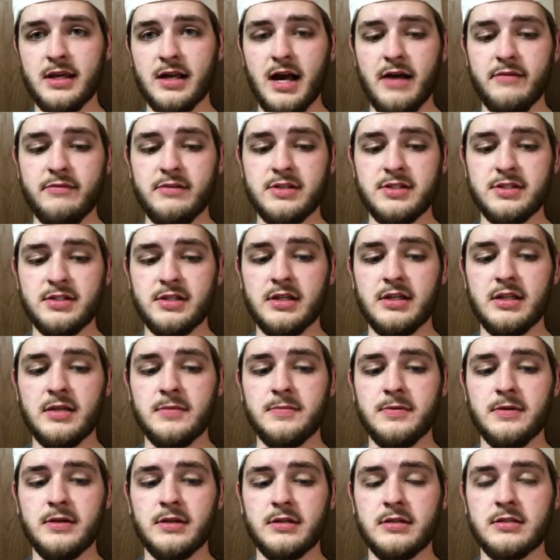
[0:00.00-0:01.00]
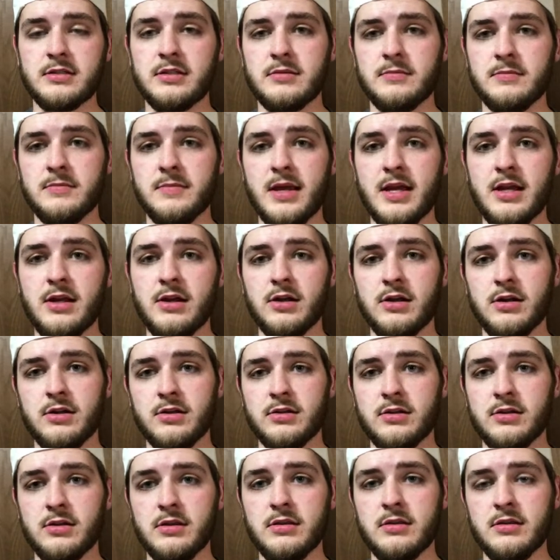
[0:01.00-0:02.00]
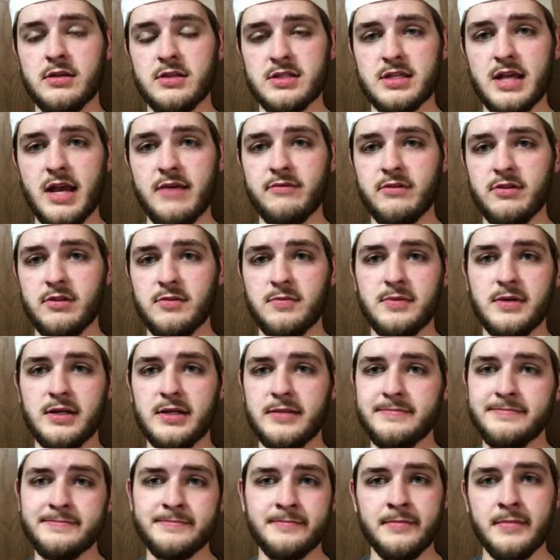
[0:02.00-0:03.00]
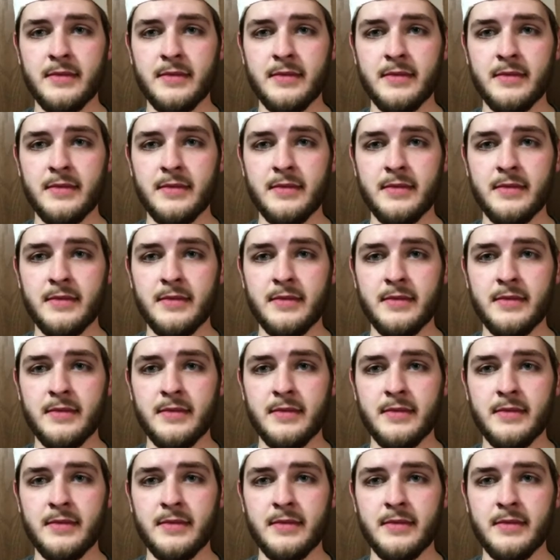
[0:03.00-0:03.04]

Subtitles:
Obviously, they picked Baker in the 7th, but